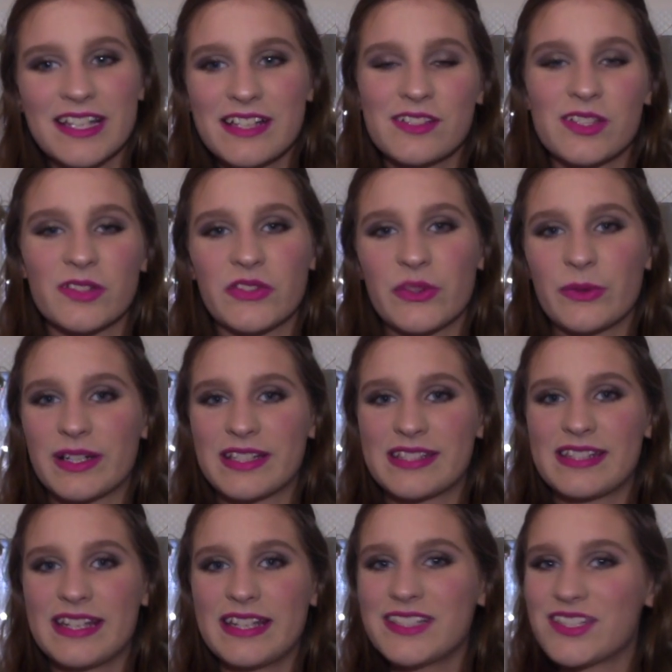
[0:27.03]
So if you want to
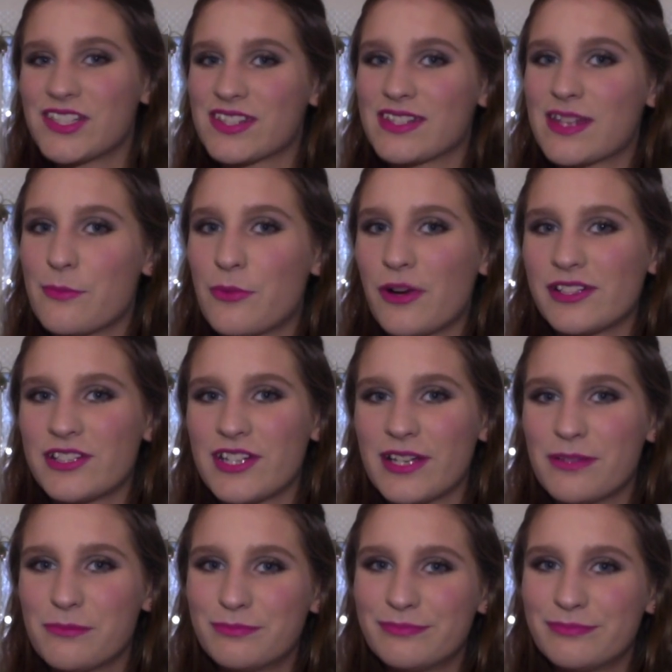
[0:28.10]
see it, just keep watching.